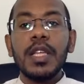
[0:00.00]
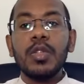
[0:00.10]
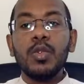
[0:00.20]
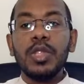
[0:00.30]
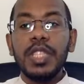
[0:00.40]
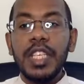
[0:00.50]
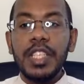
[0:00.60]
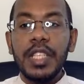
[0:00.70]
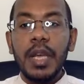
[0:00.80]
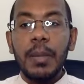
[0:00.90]
to
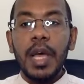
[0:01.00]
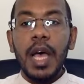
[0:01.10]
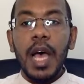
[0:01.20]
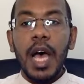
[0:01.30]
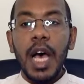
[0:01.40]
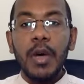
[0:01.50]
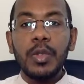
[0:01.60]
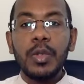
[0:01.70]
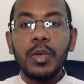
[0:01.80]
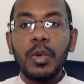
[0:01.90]
teach them how
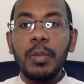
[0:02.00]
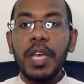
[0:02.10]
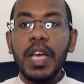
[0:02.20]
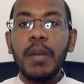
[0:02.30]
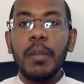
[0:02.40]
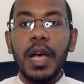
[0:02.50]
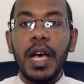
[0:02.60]
to become